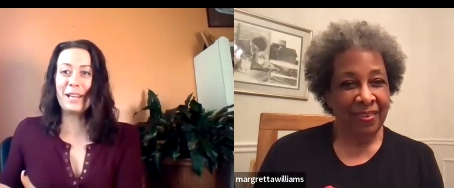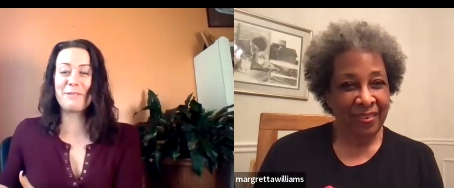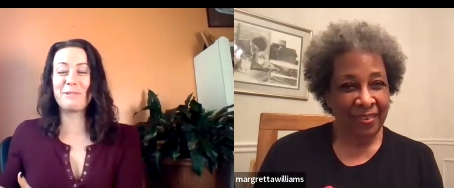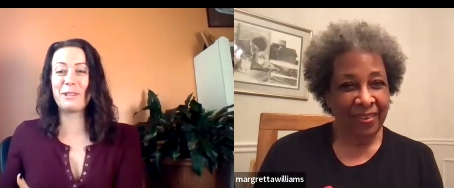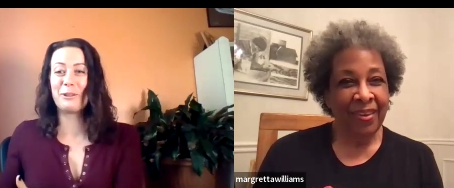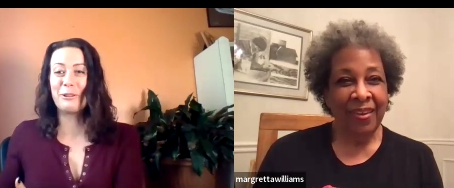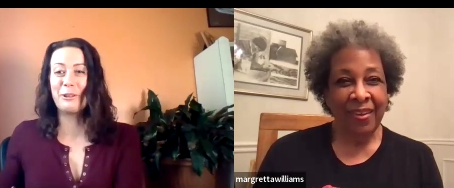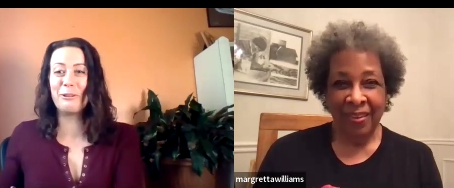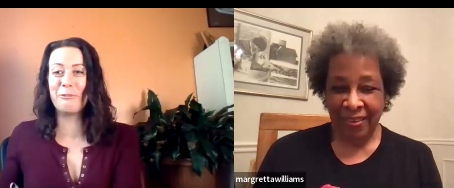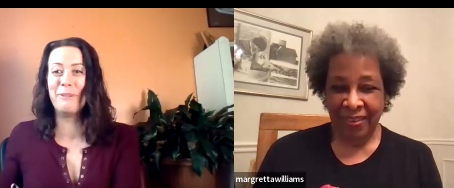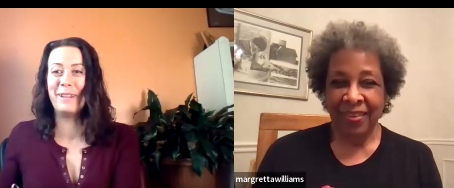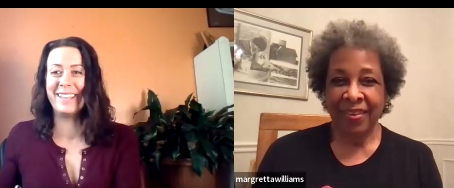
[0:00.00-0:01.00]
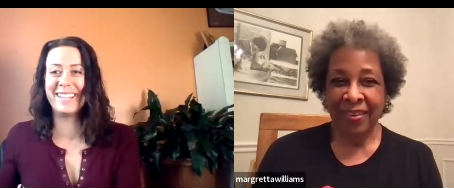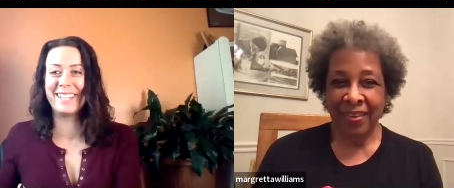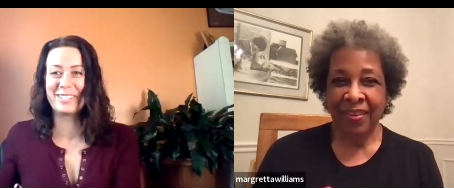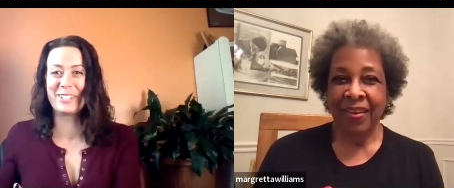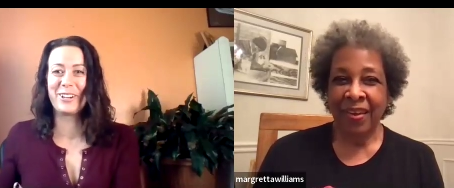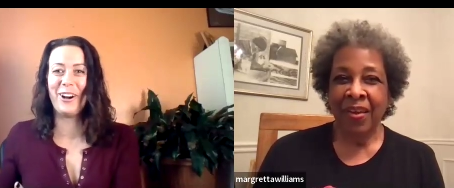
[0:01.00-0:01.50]
Speaker 1: like little human
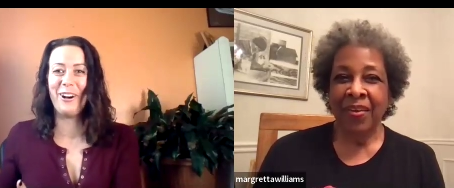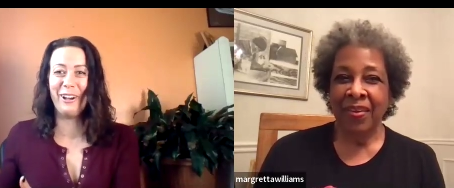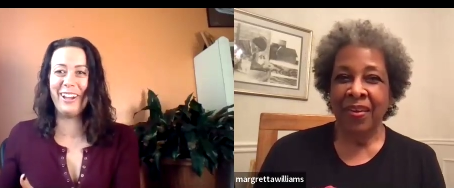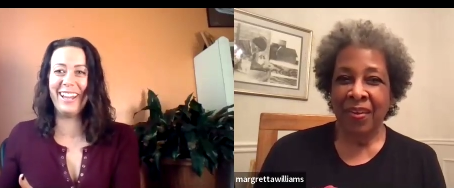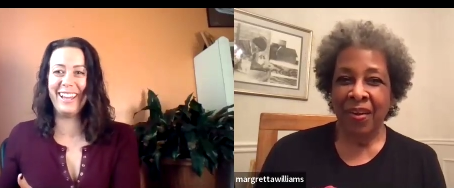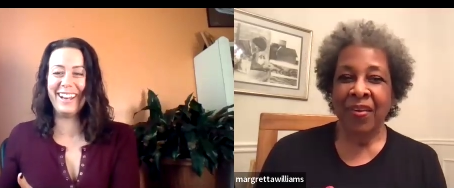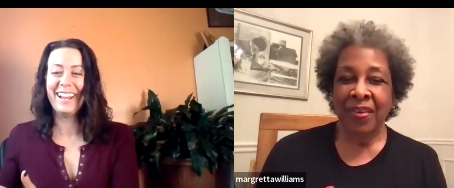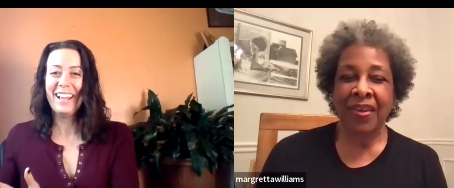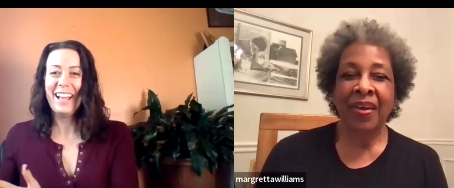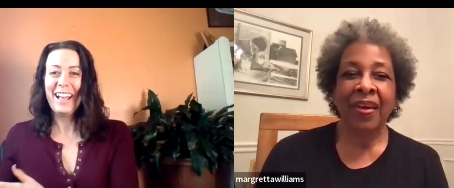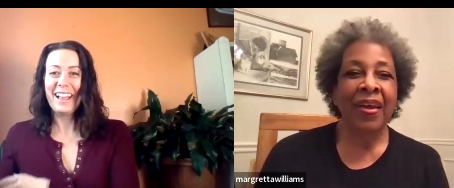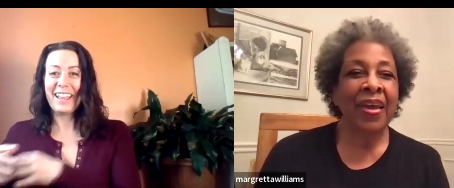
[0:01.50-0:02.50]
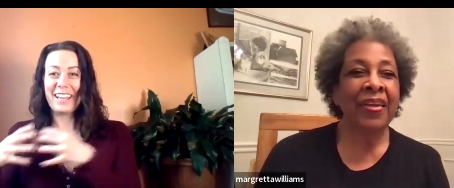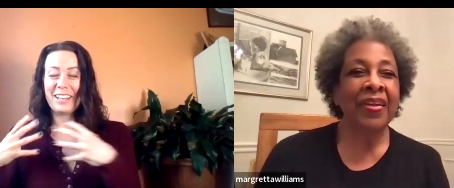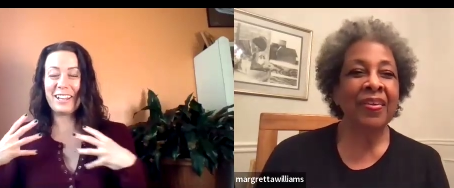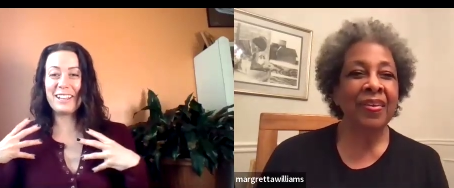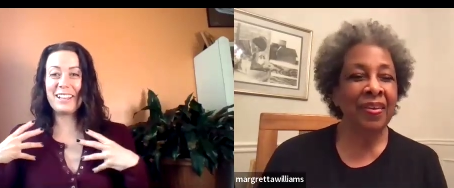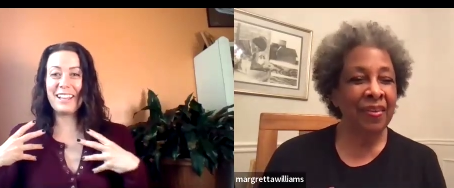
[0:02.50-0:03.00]
that's gone.
Speaker 2: Yeah, and
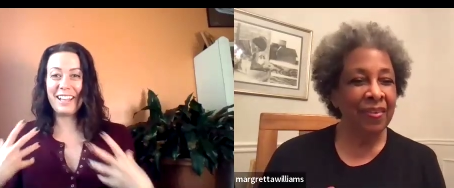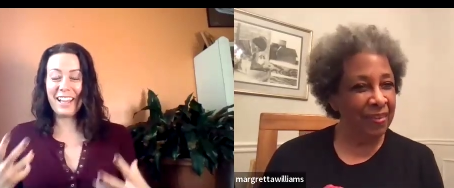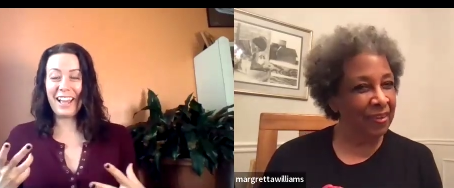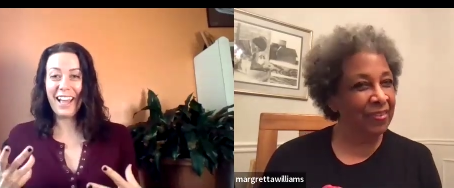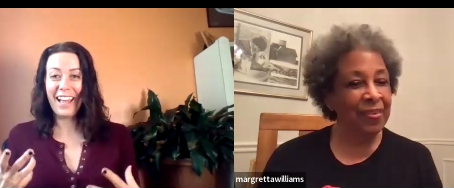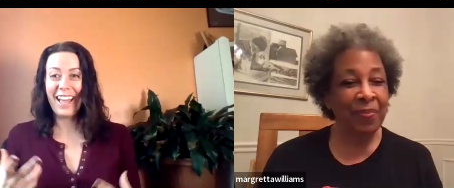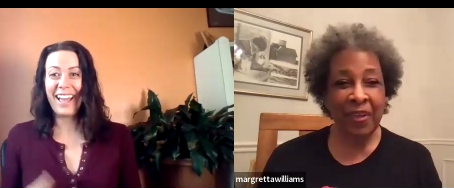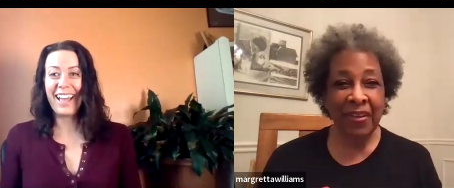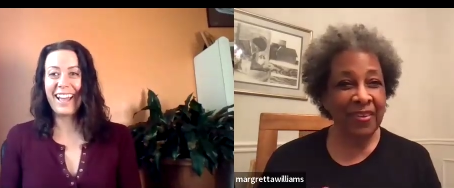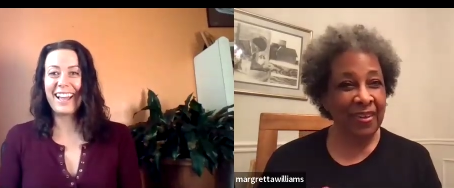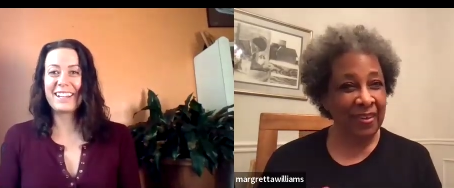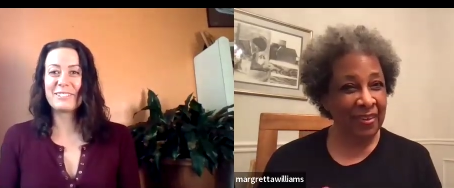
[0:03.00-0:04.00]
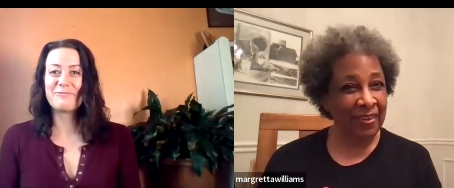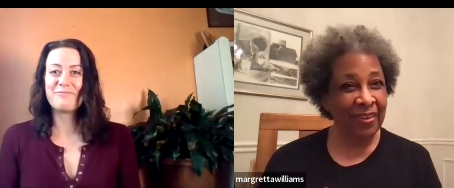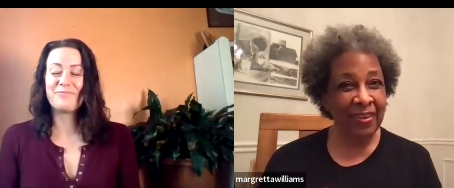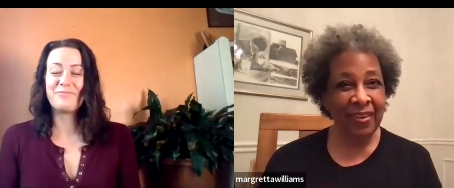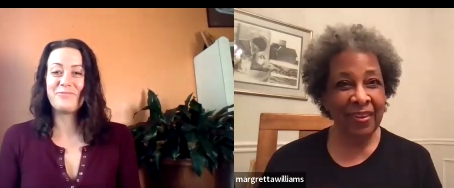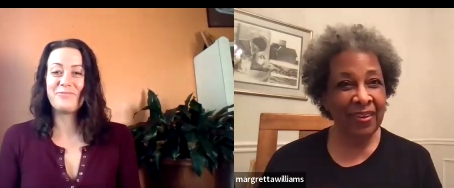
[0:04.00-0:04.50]
it it's amazing.
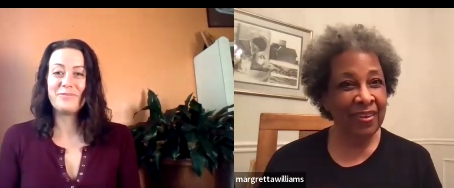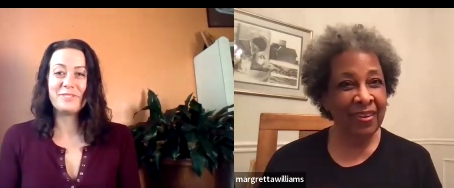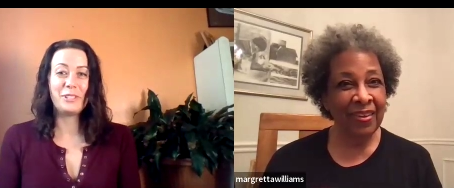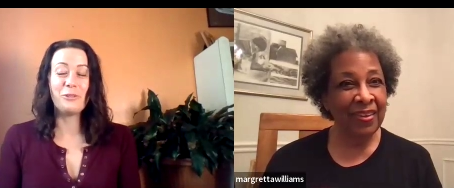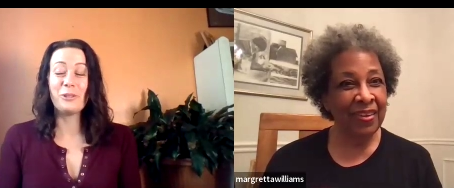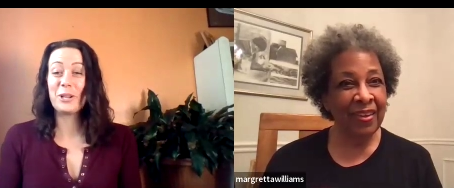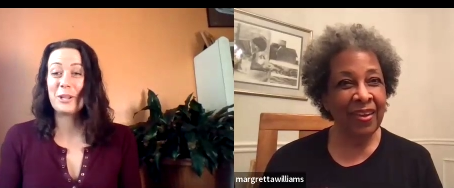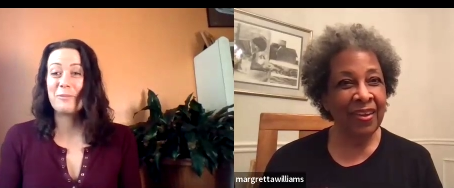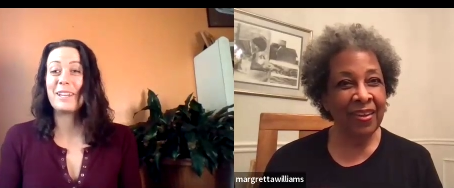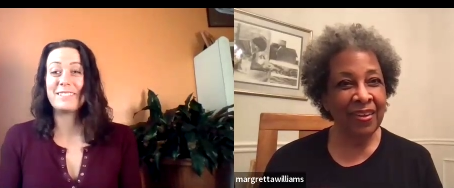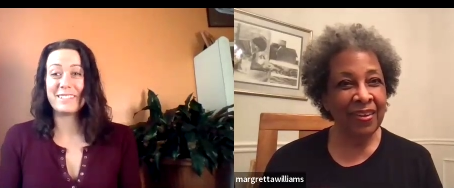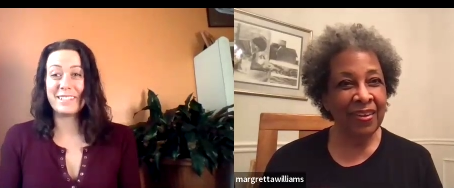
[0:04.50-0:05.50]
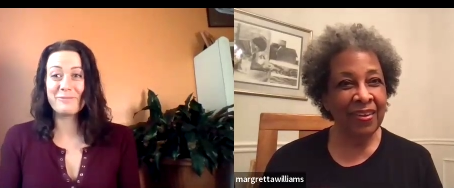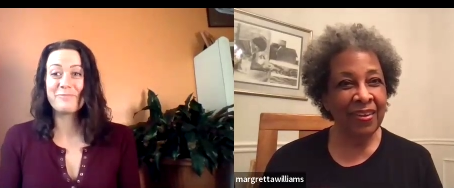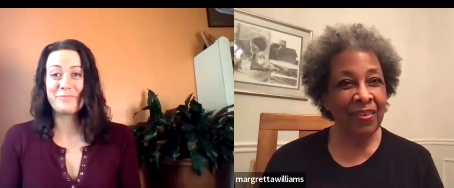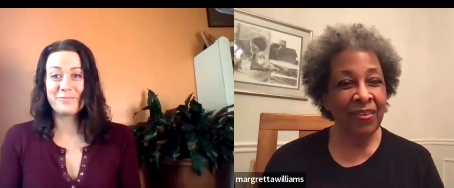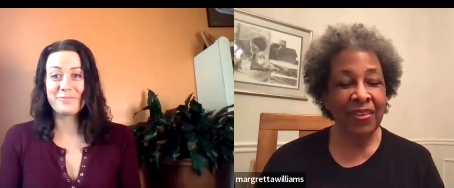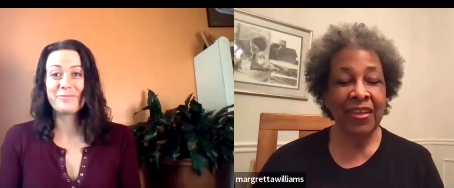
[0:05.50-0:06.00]
Speaker 1: You look amazing.
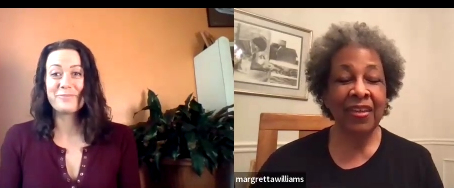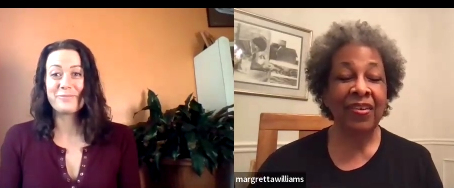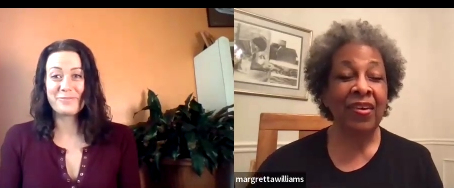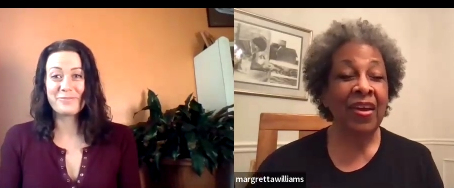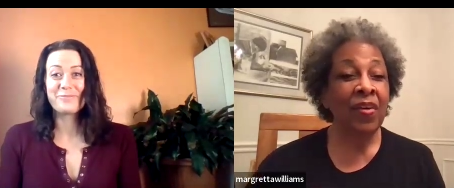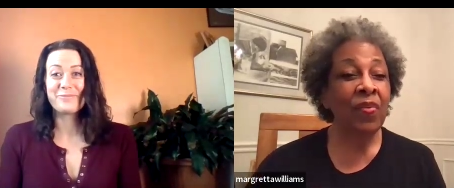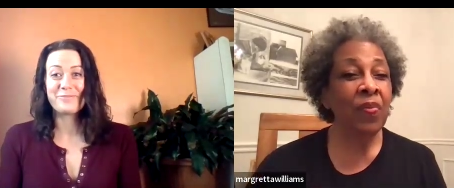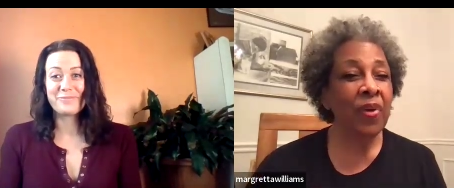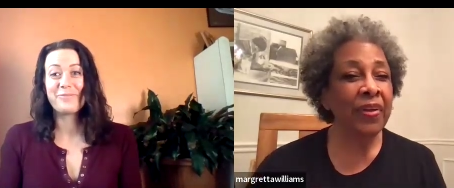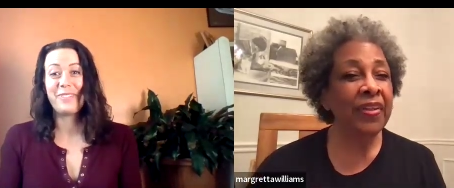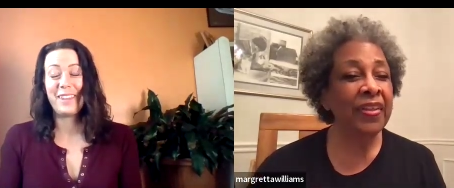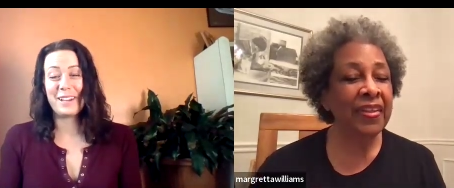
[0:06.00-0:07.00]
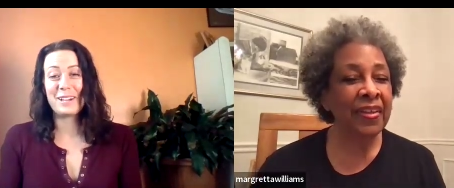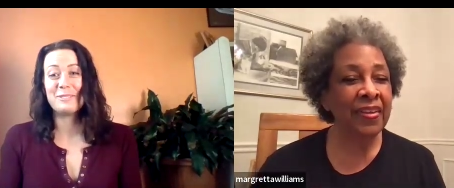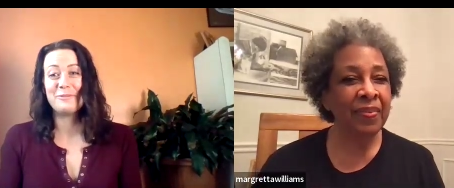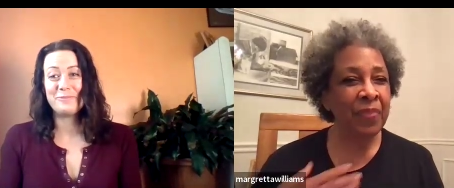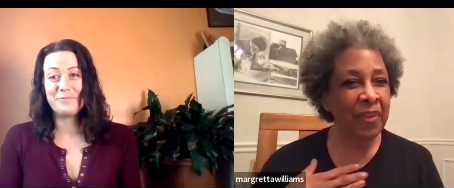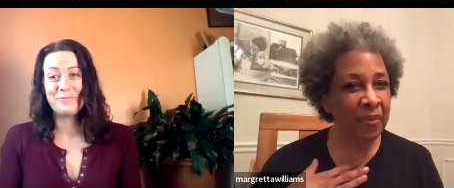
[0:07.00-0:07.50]
Speaker 2: Oh, thank you. Well, one of the yeah.
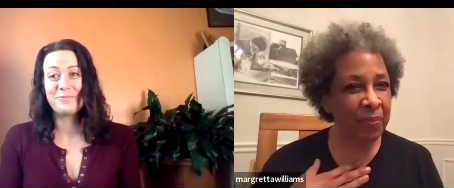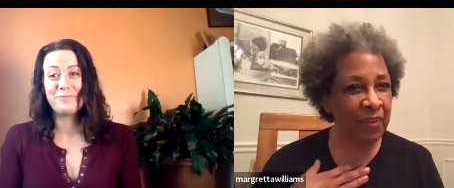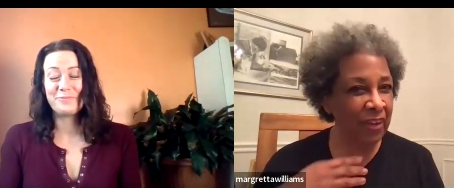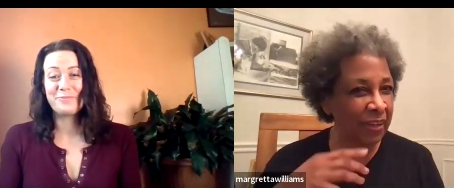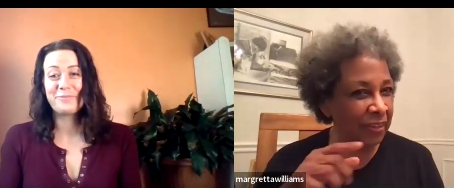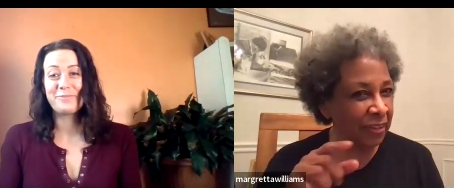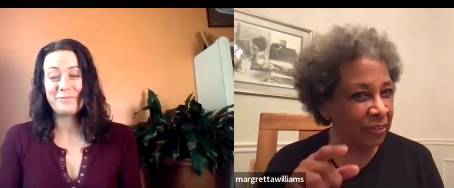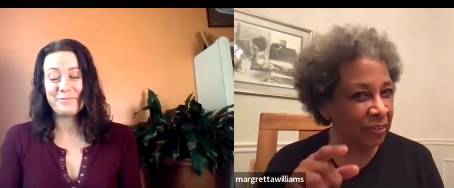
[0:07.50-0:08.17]
things, if I can